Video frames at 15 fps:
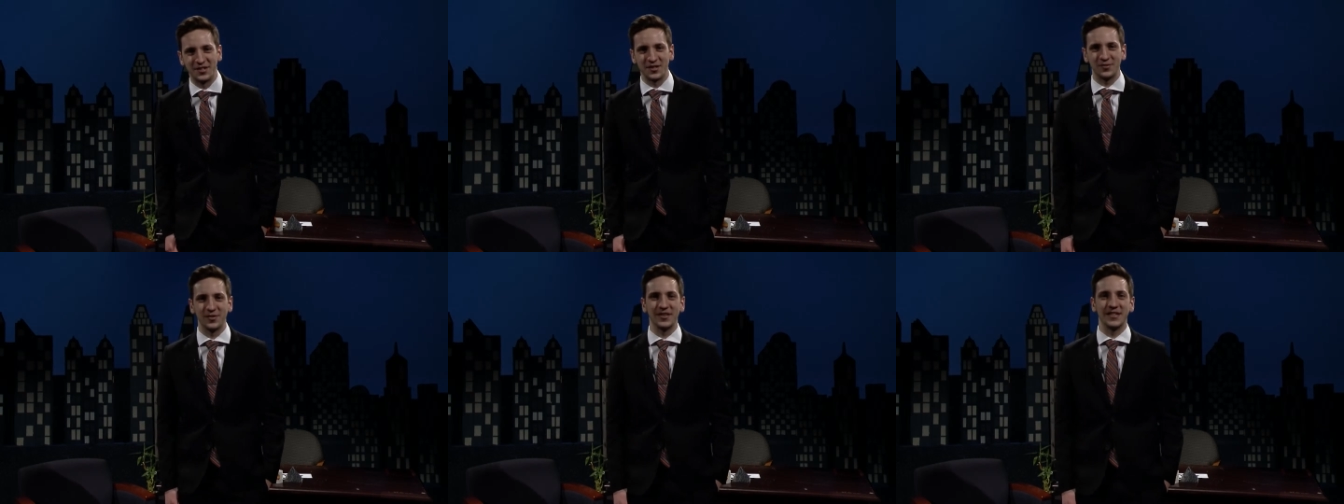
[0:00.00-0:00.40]

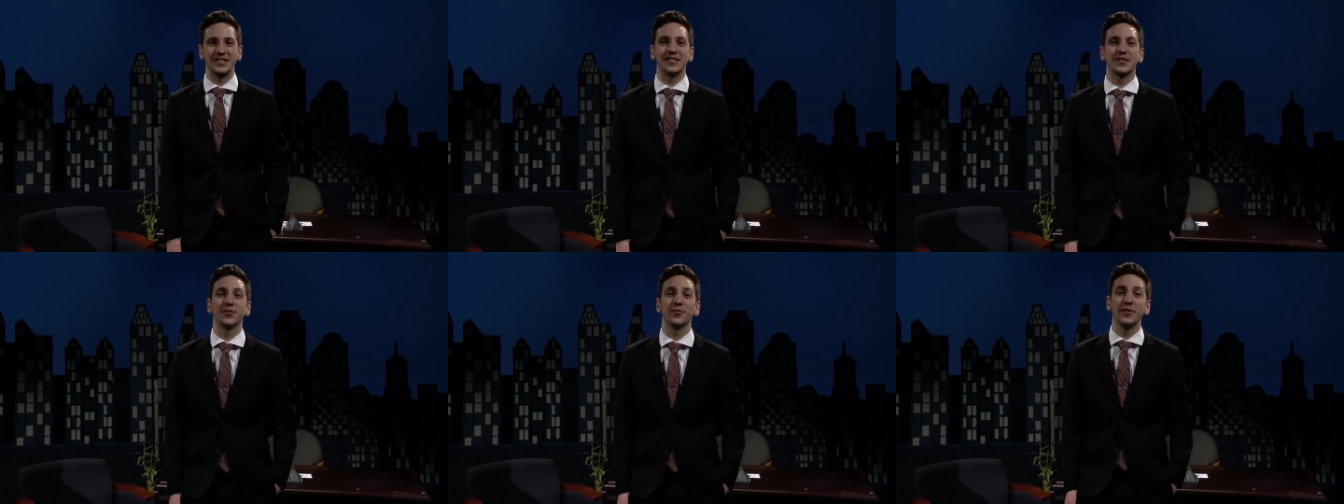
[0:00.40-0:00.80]
just
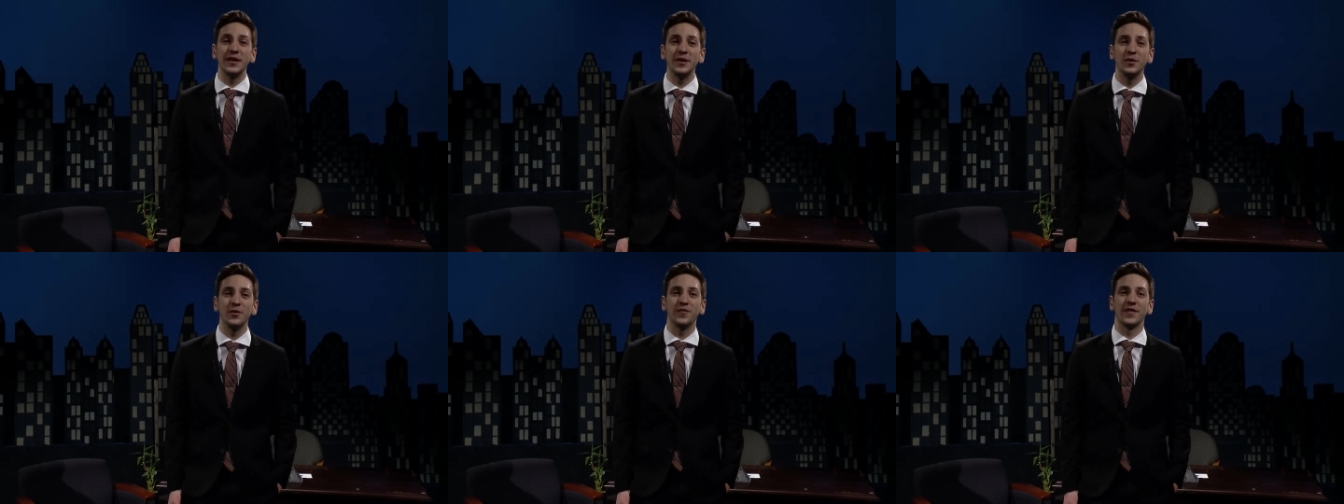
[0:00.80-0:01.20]
released three
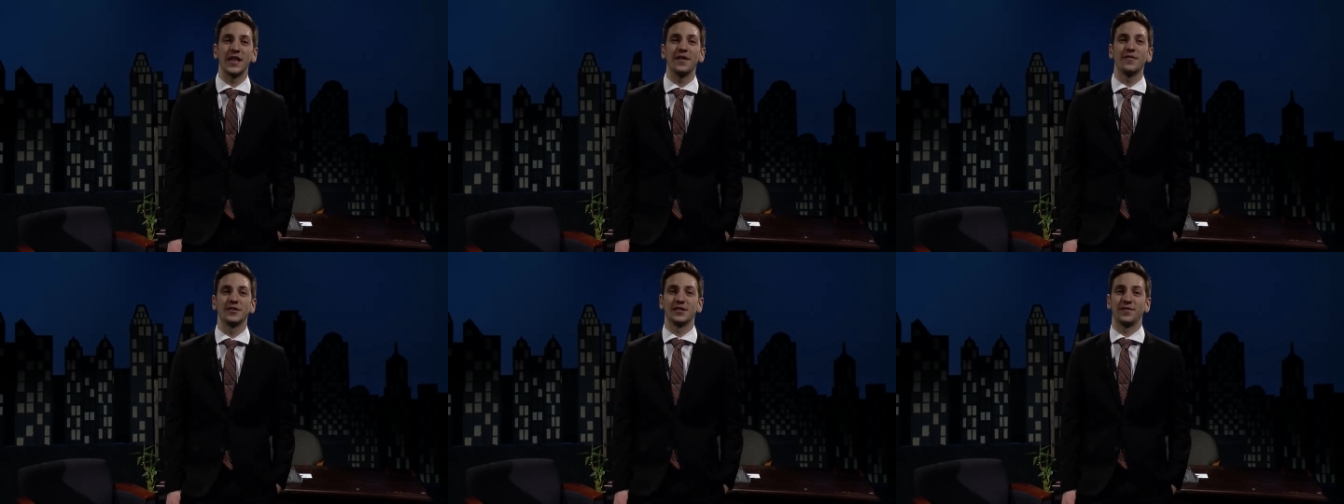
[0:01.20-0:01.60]
new
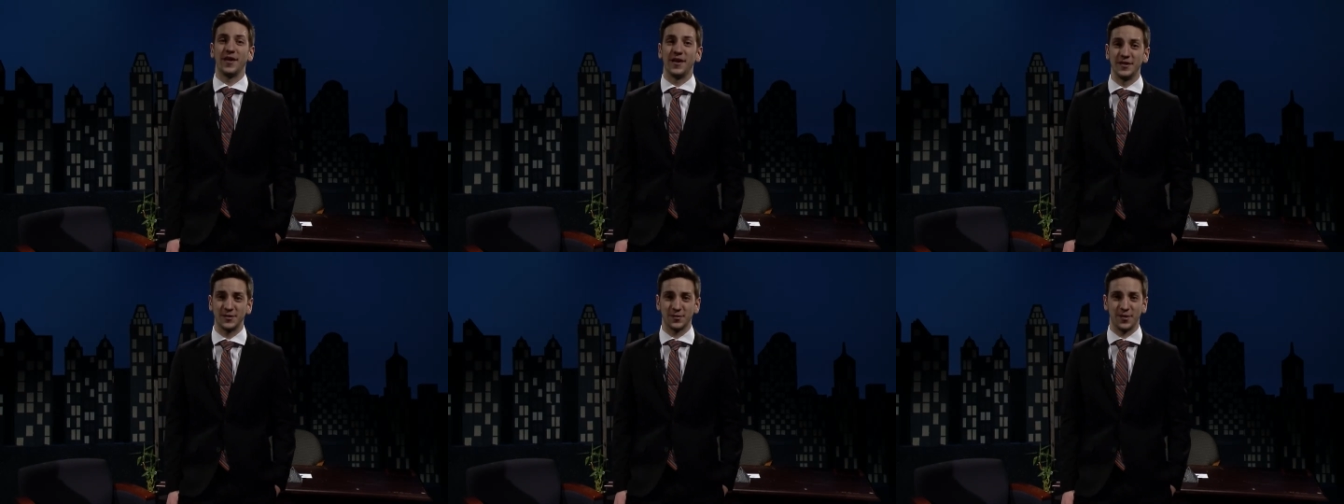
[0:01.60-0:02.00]
flavors of
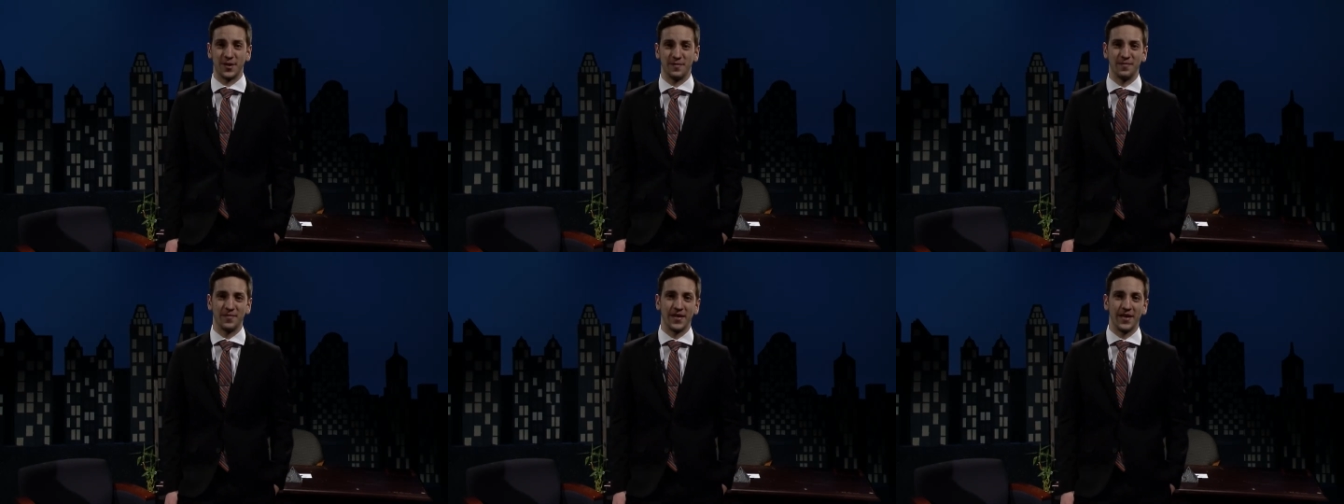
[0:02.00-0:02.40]
ice cream.